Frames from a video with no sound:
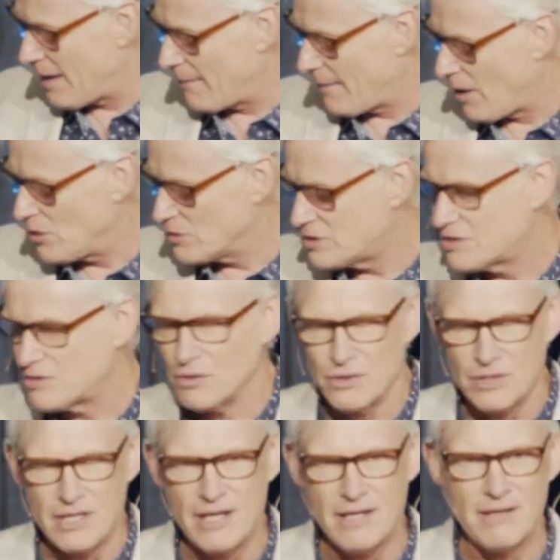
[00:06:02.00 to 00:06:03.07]
host or
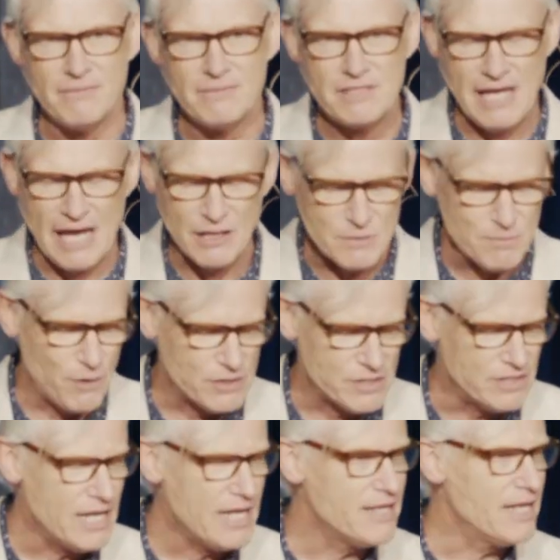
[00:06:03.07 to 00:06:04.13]
the
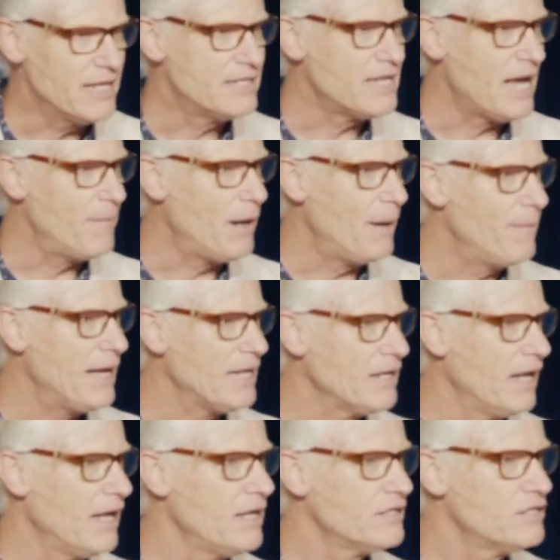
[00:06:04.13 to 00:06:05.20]
salesperson there that my
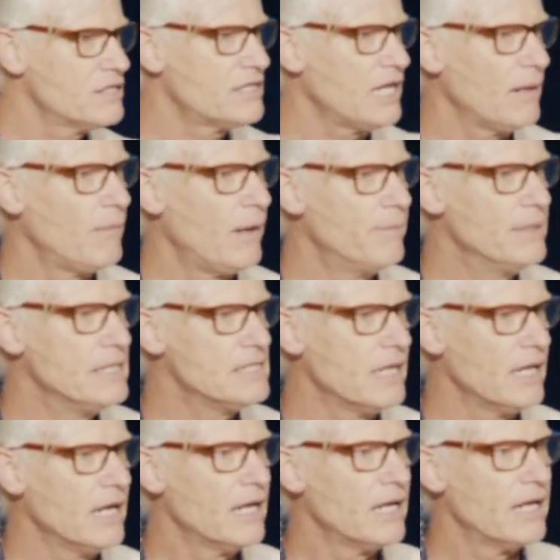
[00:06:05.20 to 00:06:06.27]
mother, just tell him I'm
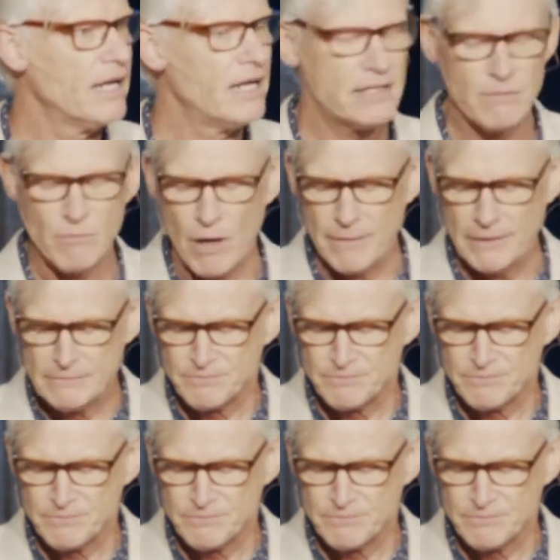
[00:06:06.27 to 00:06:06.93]
busy at the moment.